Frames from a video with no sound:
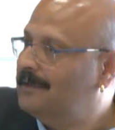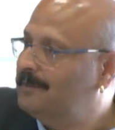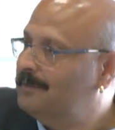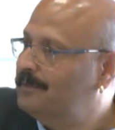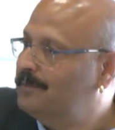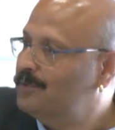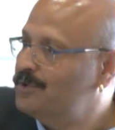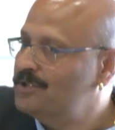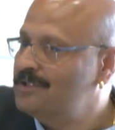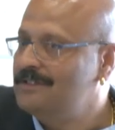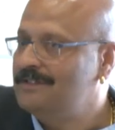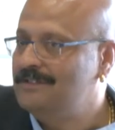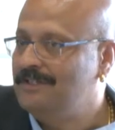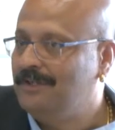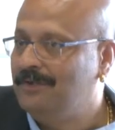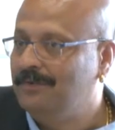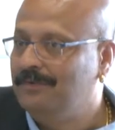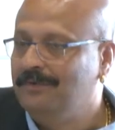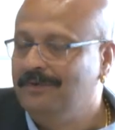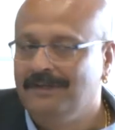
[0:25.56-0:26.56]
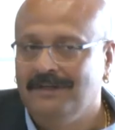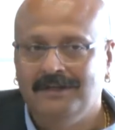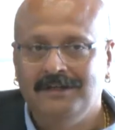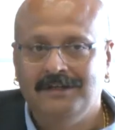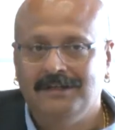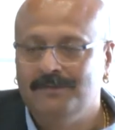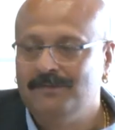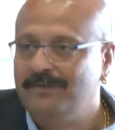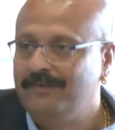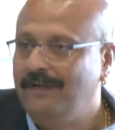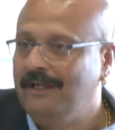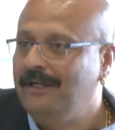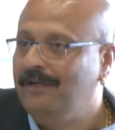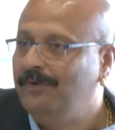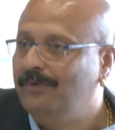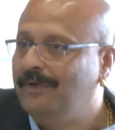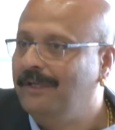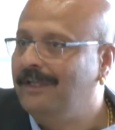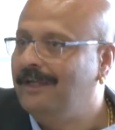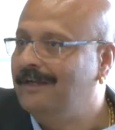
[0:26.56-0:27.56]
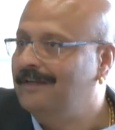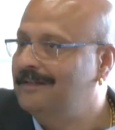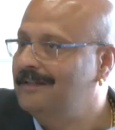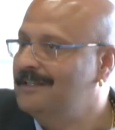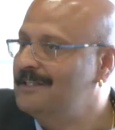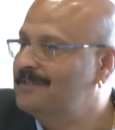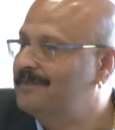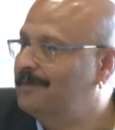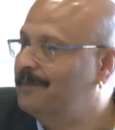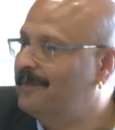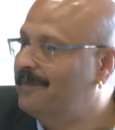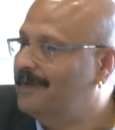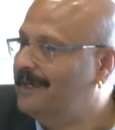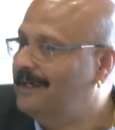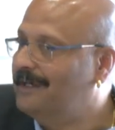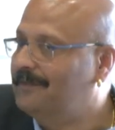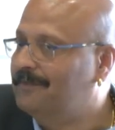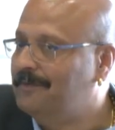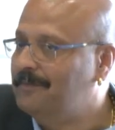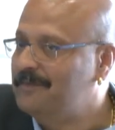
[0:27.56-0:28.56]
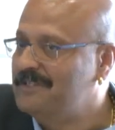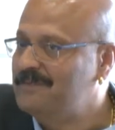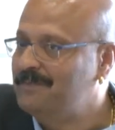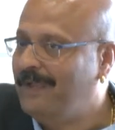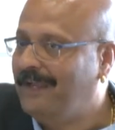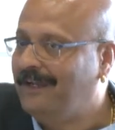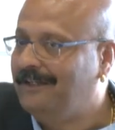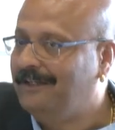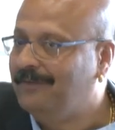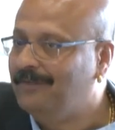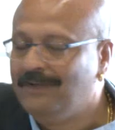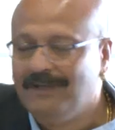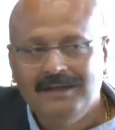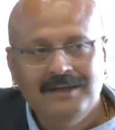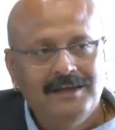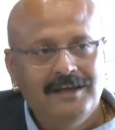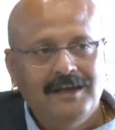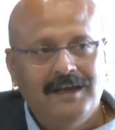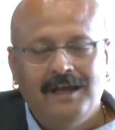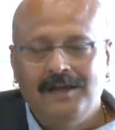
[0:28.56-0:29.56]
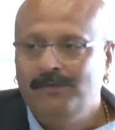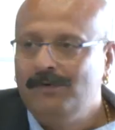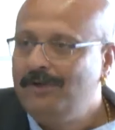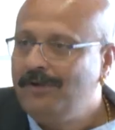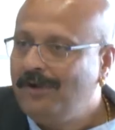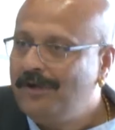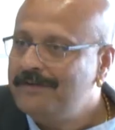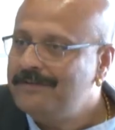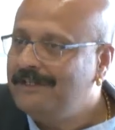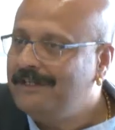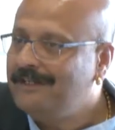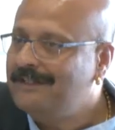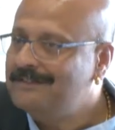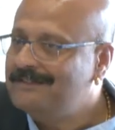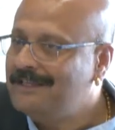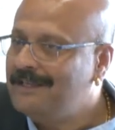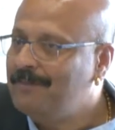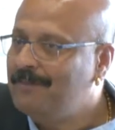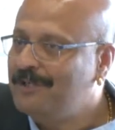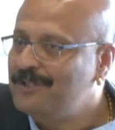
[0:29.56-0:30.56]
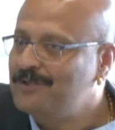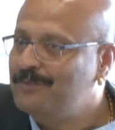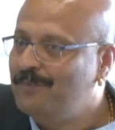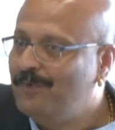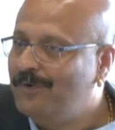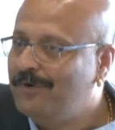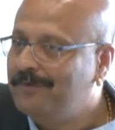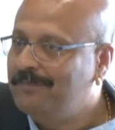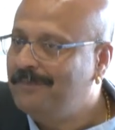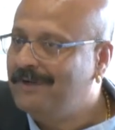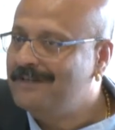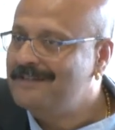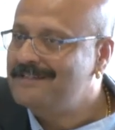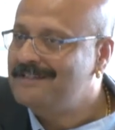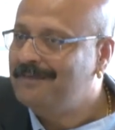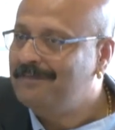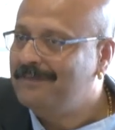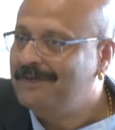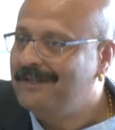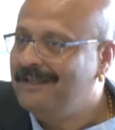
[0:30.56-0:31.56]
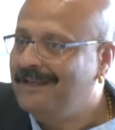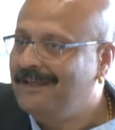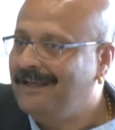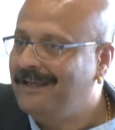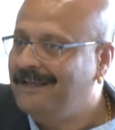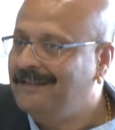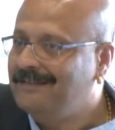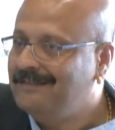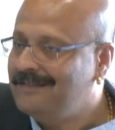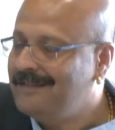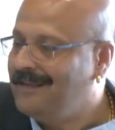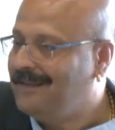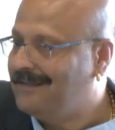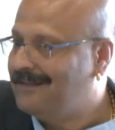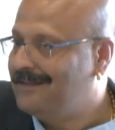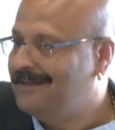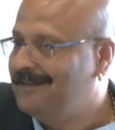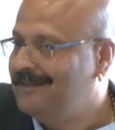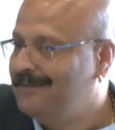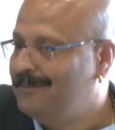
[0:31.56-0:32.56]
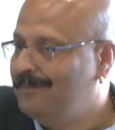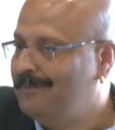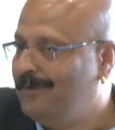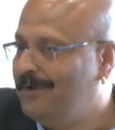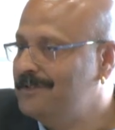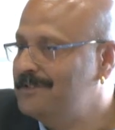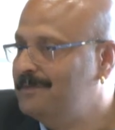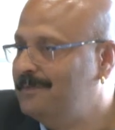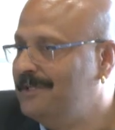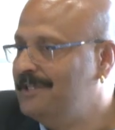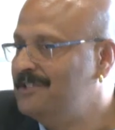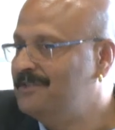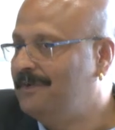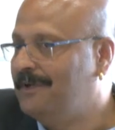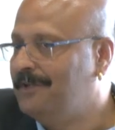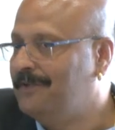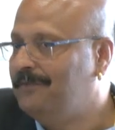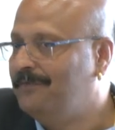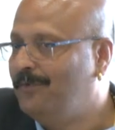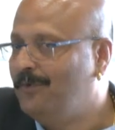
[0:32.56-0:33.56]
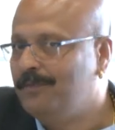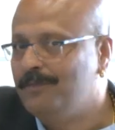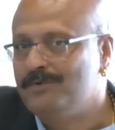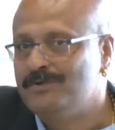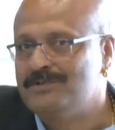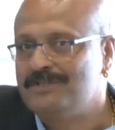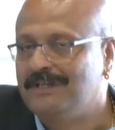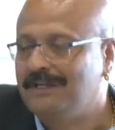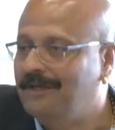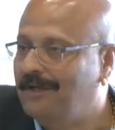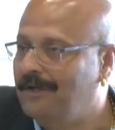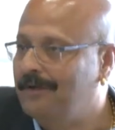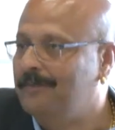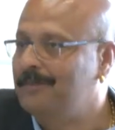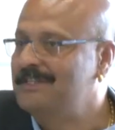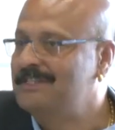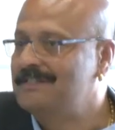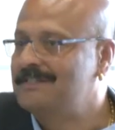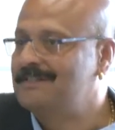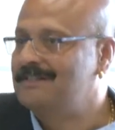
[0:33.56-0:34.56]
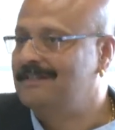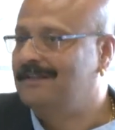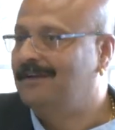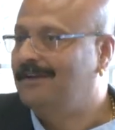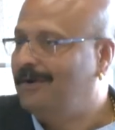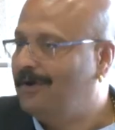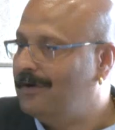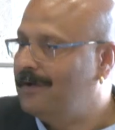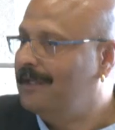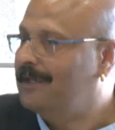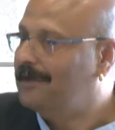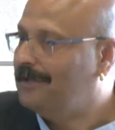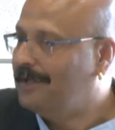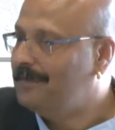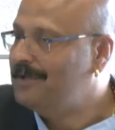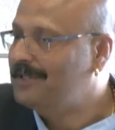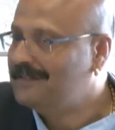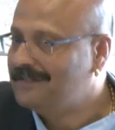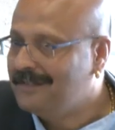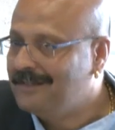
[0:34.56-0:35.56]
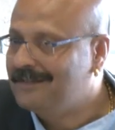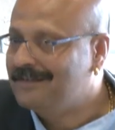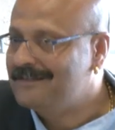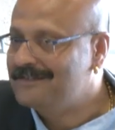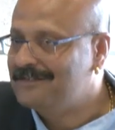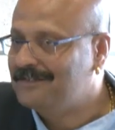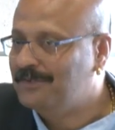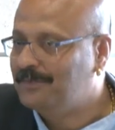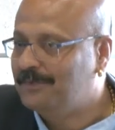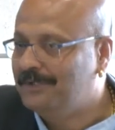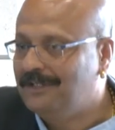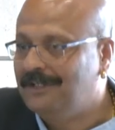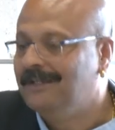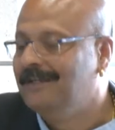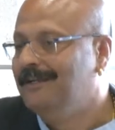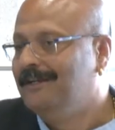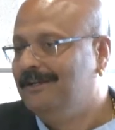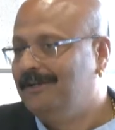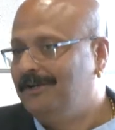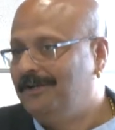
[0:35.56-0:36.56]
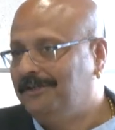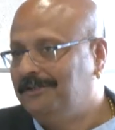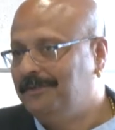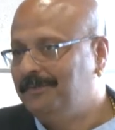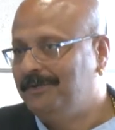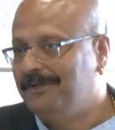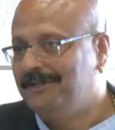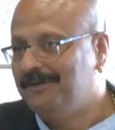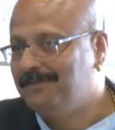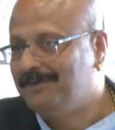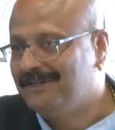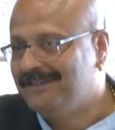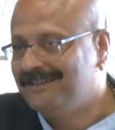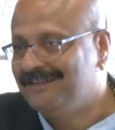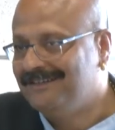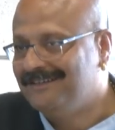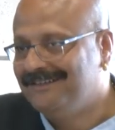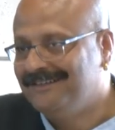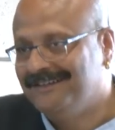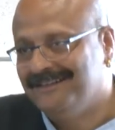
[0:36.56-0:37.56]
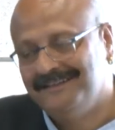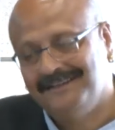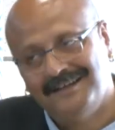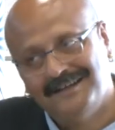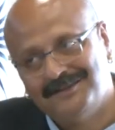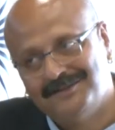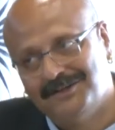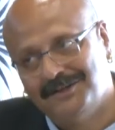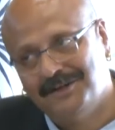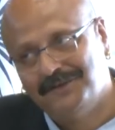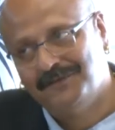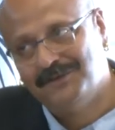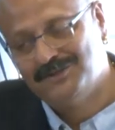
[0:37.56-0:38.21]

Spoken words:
pushes you in terms of really looking at things from a very different perspective. I will not really say much more, but somebody I think possibly is one of the foremost economists or economic thinkers in the world. Dr. Pranab Bardhan, thanks a lot for